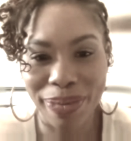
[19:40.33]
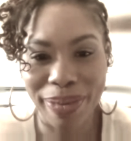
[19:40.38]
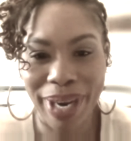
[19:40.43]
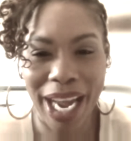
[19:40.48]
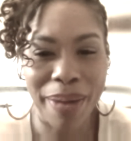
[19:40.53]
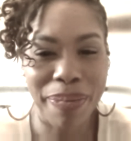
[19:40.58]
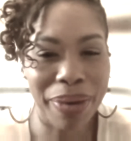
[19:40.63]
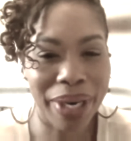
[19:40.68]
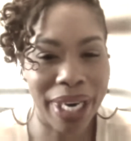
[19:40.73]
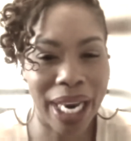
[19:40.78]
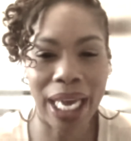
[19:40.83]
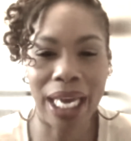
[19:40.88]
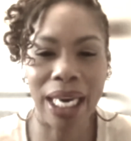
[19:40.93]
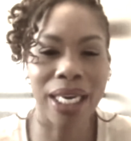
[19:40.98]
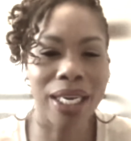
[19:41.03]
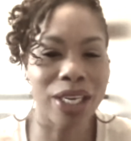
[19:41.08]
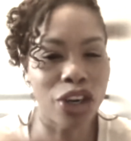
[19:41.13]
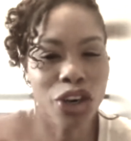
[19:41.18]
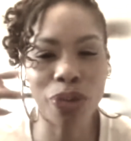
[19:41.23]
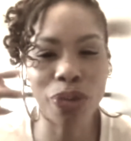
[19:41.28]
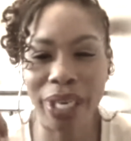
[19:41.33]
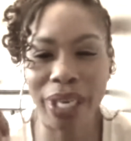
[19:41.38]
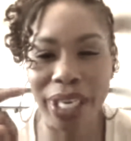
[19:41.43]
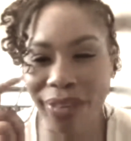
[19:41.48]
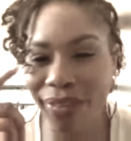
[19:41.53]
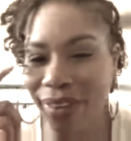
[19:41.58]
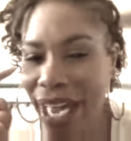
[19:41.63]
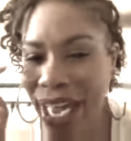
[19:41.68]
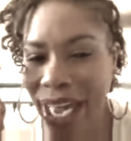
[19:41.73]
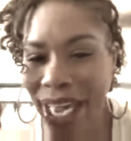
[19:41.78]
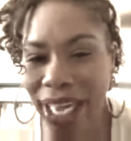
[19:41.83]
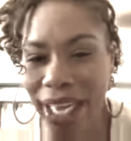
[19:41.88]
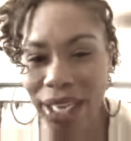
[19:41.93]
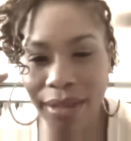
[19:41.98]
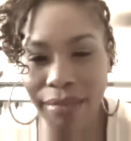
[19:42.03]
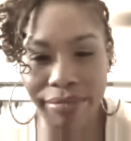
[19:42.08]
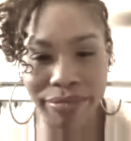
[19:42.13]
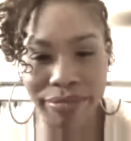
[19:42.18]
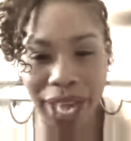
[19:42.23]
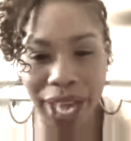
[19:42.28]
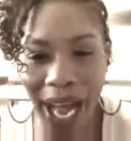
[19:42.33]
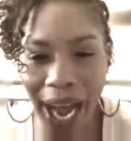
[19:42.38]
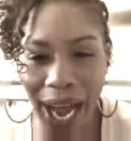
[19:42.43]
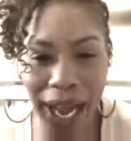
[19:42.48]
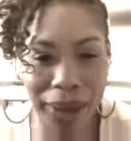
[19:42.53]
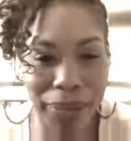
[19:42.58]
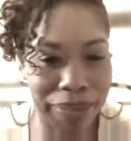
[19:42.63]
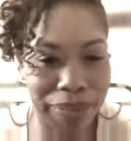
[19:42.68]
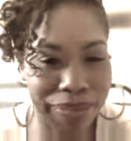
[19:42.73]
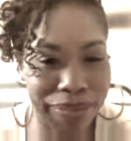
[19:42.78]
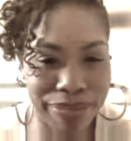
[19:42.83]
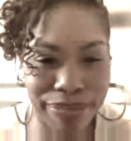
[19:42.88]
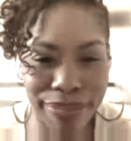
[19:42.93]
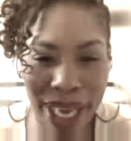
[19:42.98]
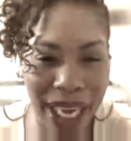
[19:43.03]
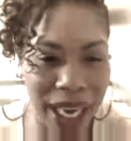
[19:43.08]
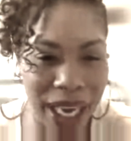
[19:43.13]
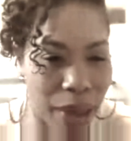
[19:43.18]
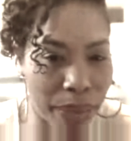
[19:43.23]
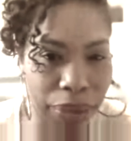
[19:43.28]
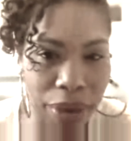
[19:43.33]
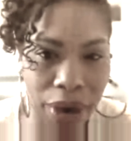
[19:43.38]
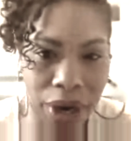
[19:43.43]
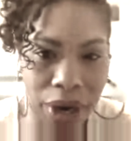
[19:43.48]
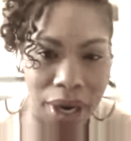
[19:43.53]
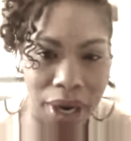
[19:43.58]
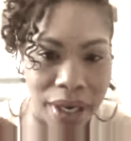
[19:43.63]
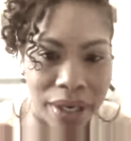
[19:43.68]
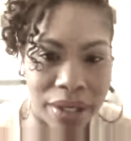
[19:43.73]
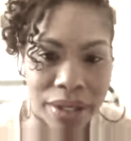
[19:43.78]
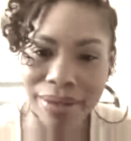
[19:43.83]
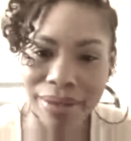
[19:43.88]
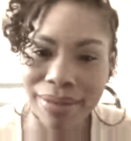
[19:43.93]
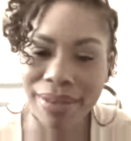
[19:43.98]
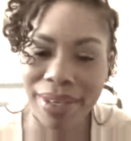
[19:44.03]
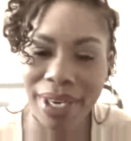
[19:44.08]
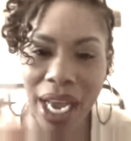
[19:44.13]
I put like a little bit of like eye makeup on.